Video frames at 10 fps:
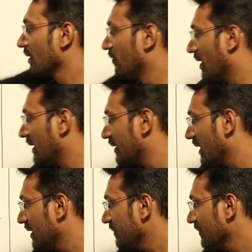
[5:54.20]
work
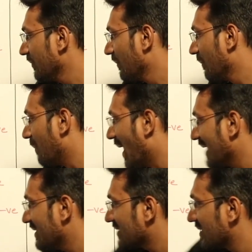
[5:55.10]
done
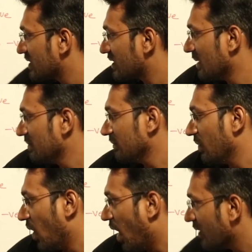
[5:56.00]
by the
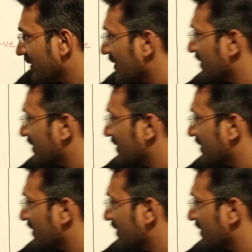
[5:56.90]
system on the